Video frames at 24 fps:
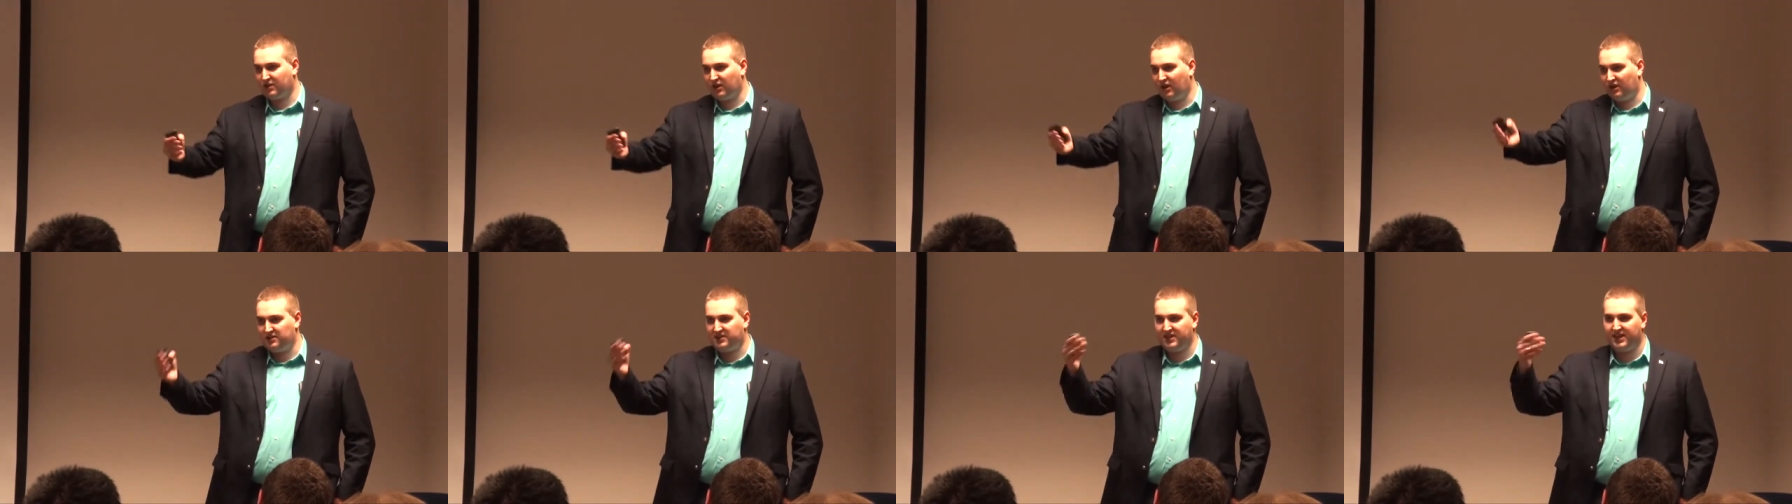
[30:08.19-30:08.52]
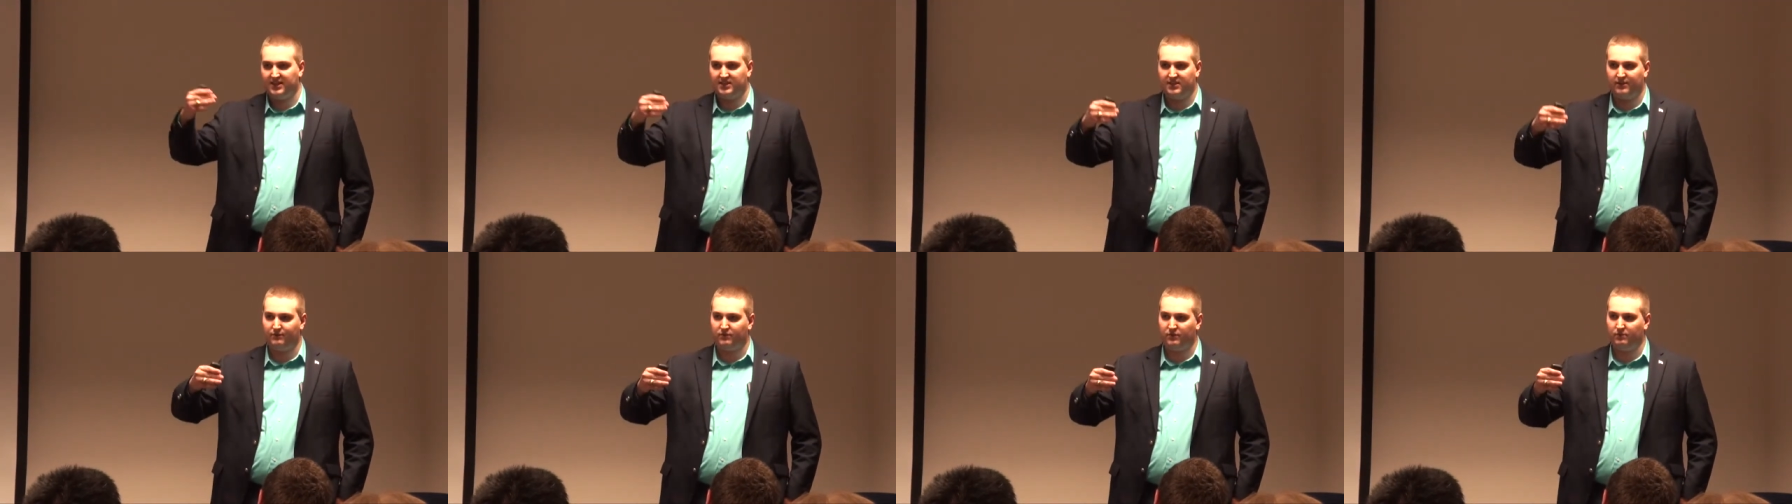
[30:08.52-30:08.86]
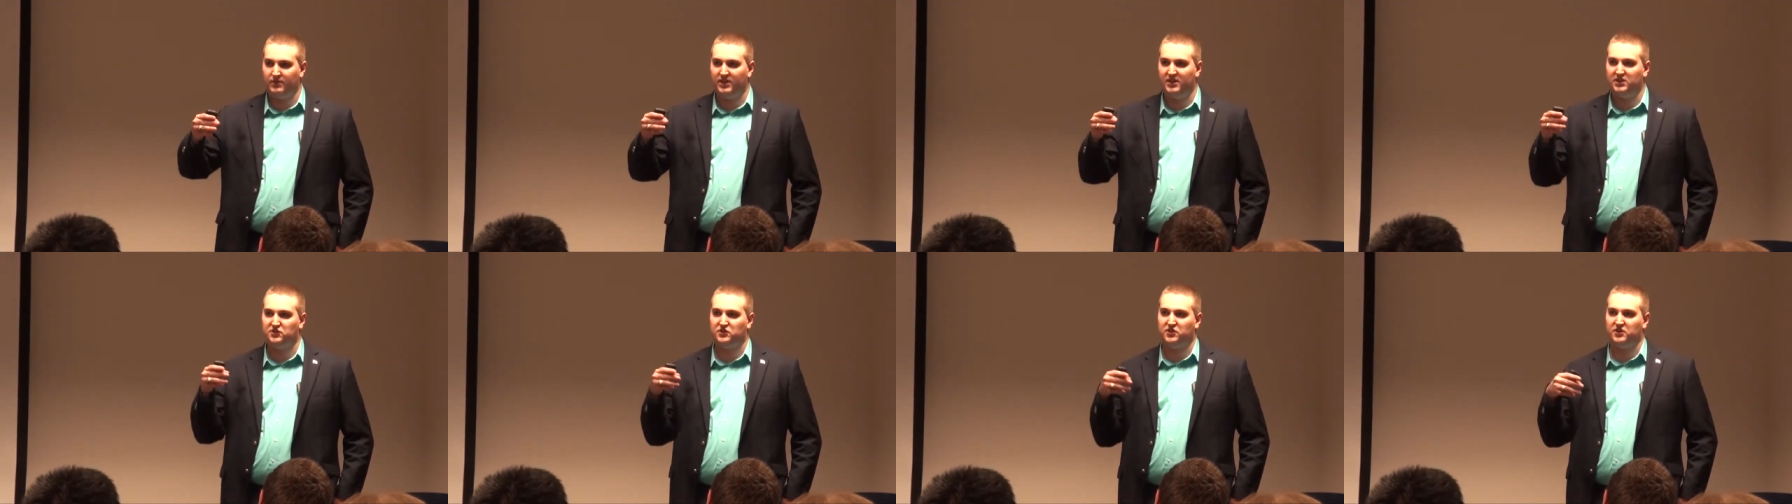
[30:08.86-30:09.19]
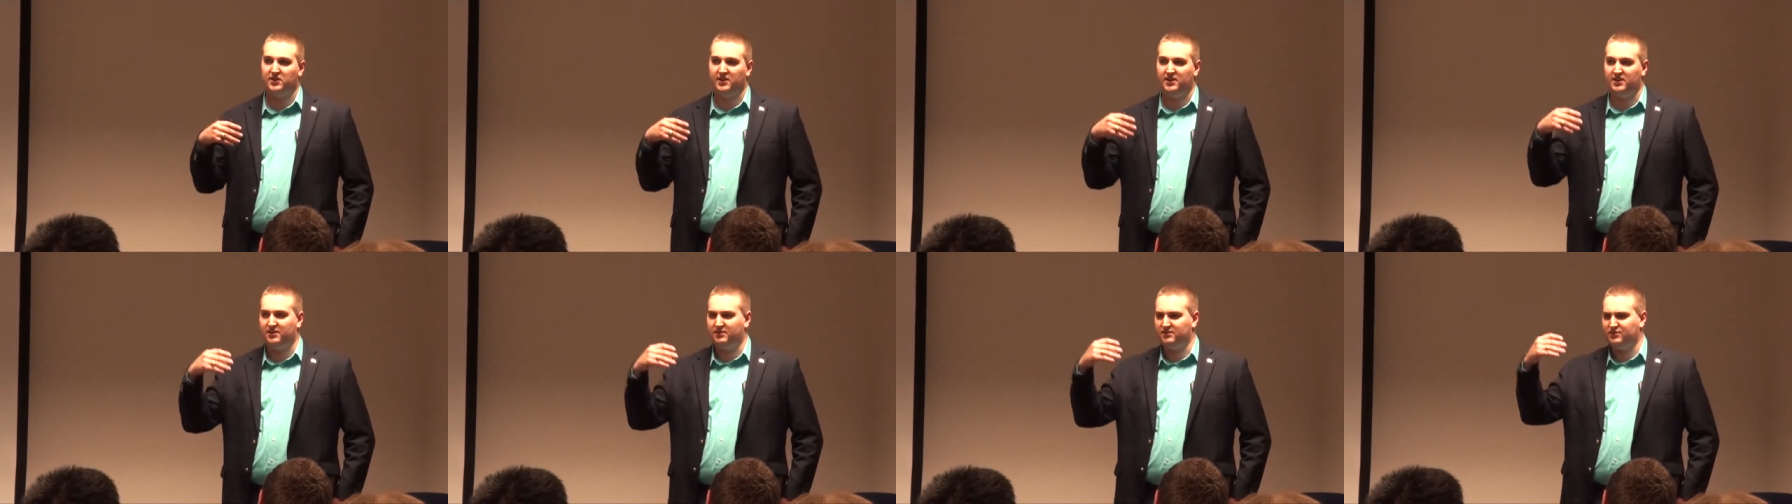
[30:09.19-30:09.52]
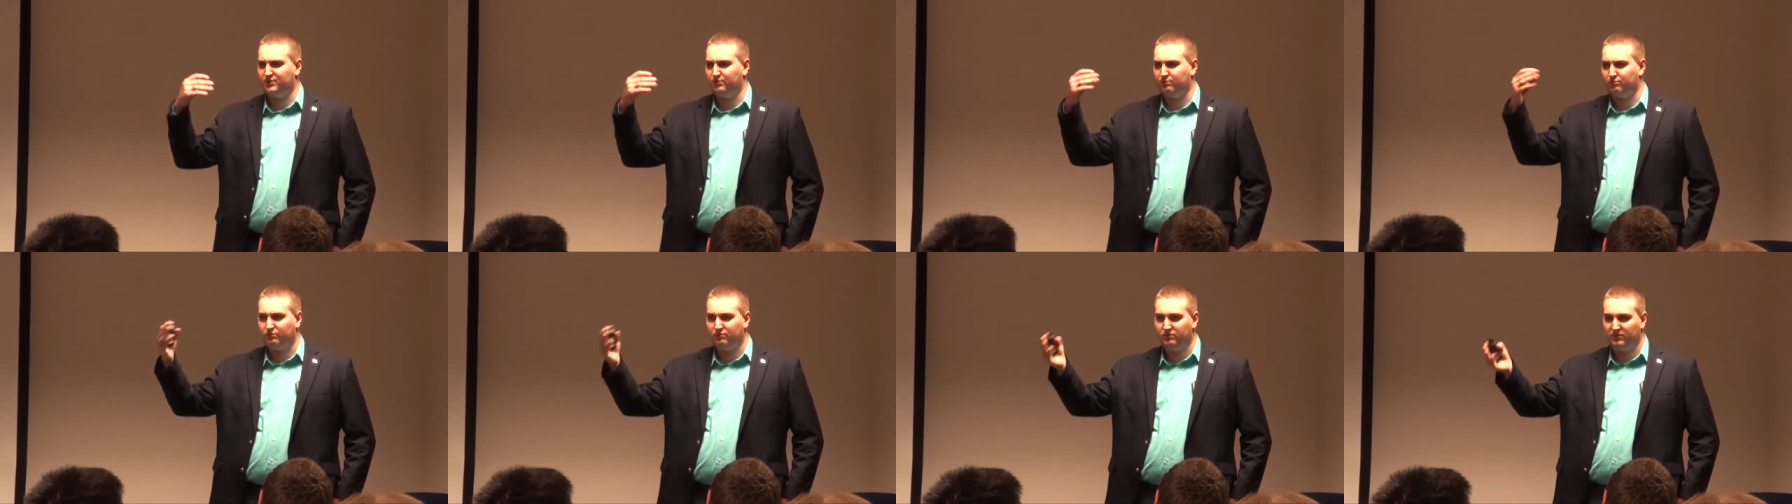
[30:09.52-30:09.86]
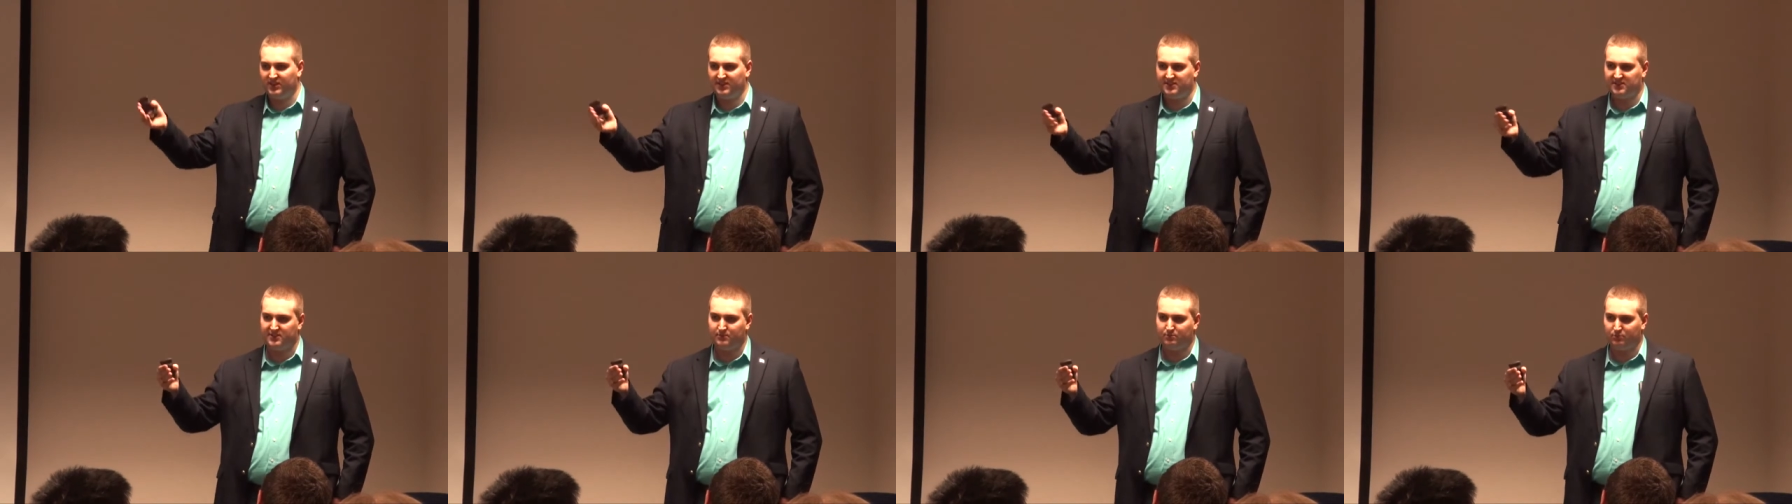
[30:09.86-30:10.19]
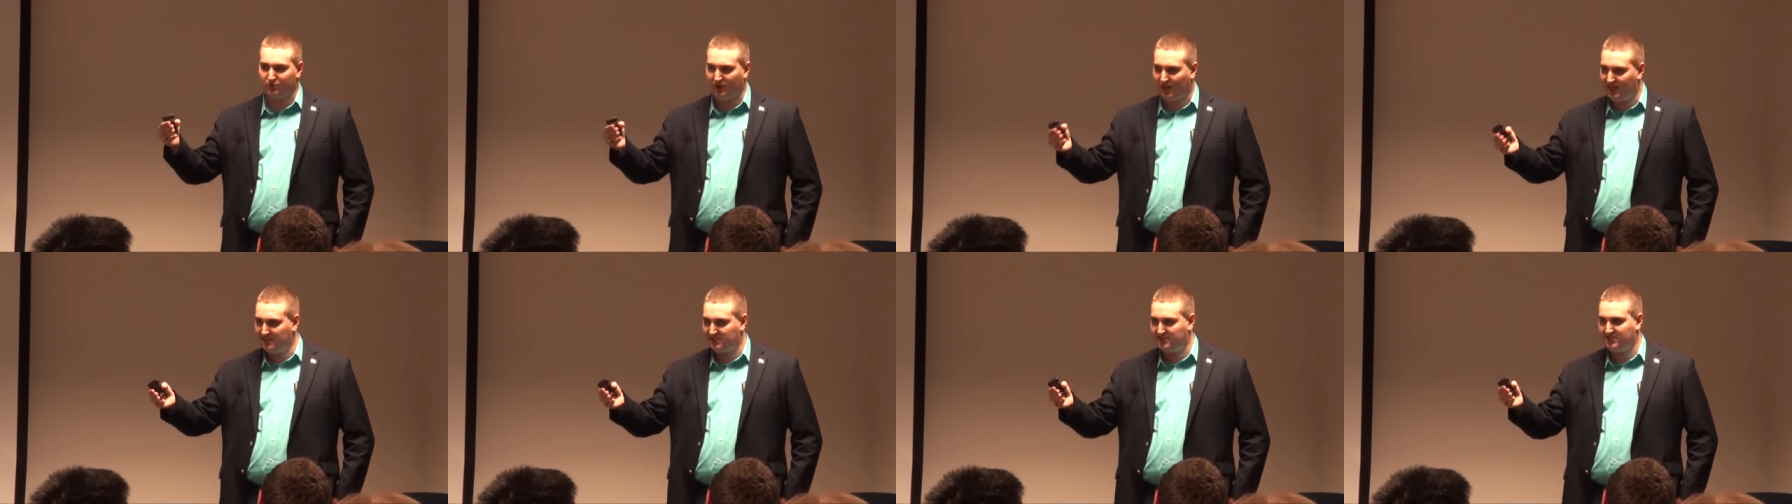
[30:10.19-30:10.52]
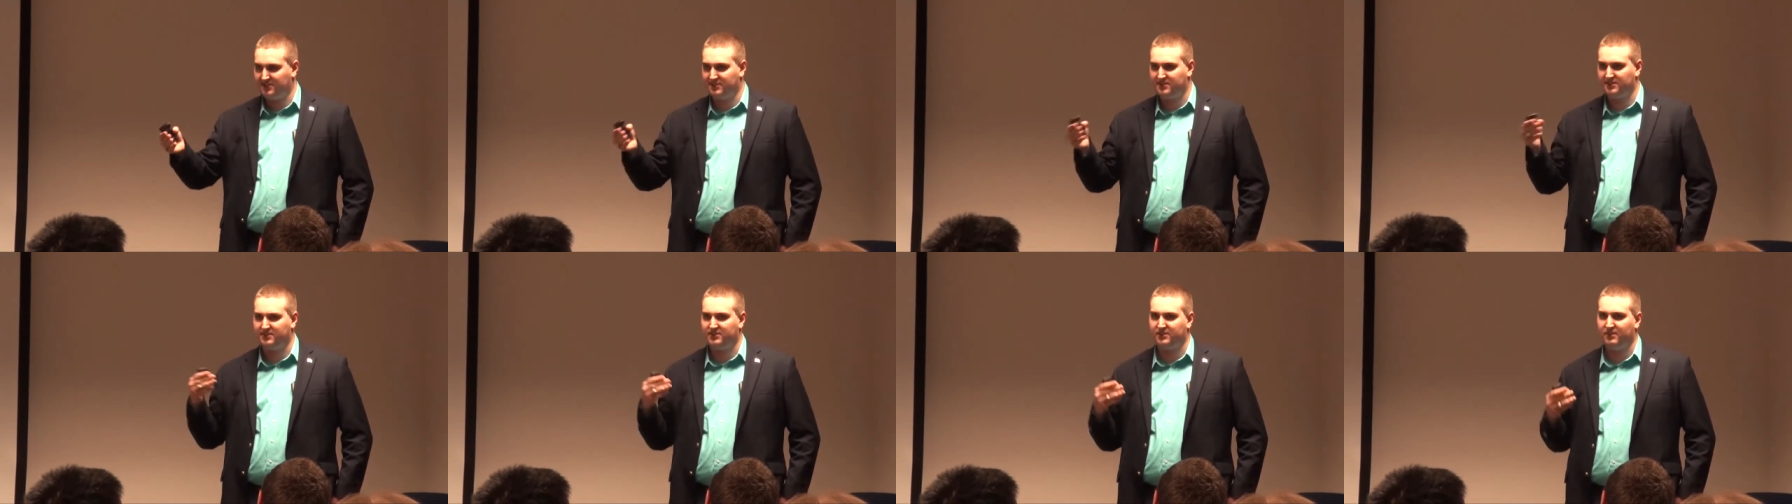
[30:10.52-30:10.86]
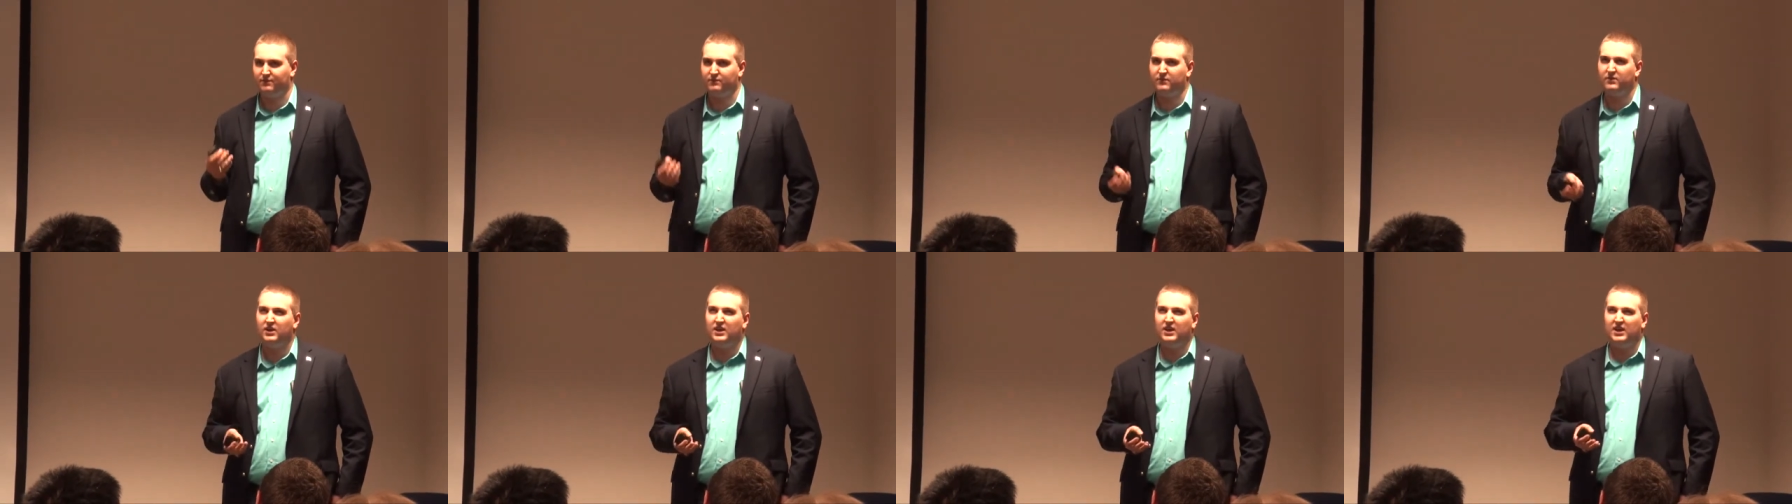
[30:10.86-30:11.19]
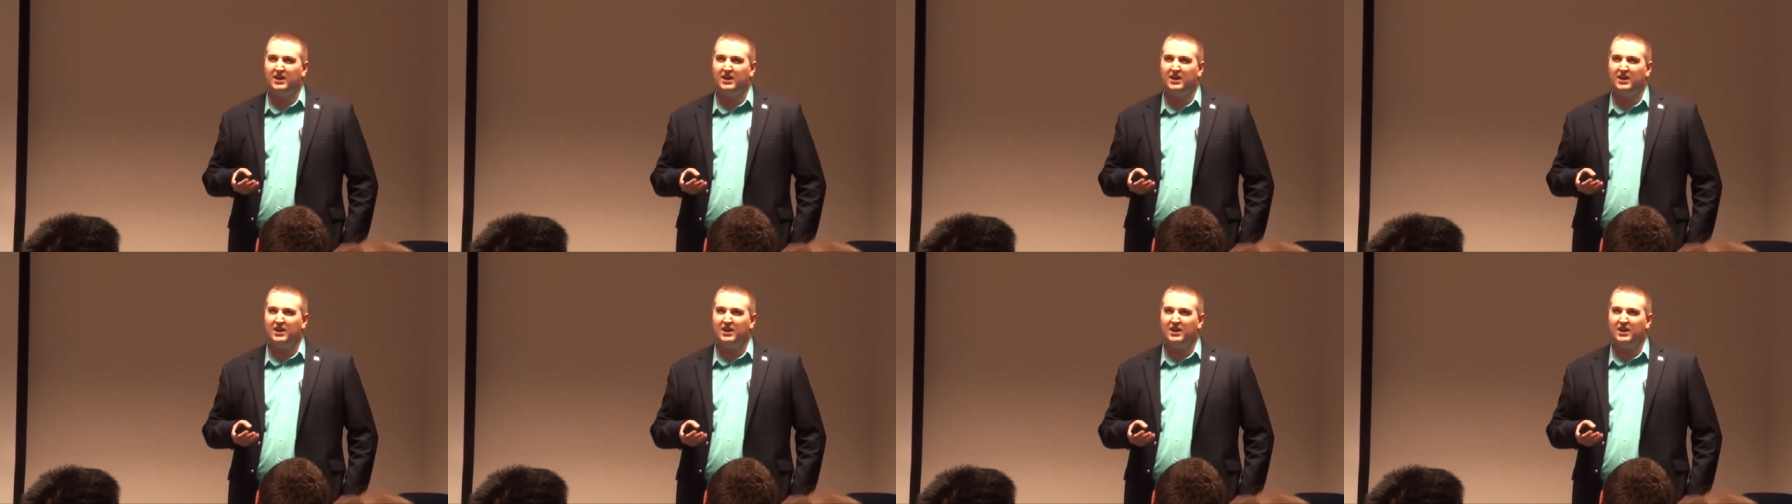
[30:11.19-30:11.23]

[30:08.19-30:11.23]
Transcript: contact information and some lists prices and stuff.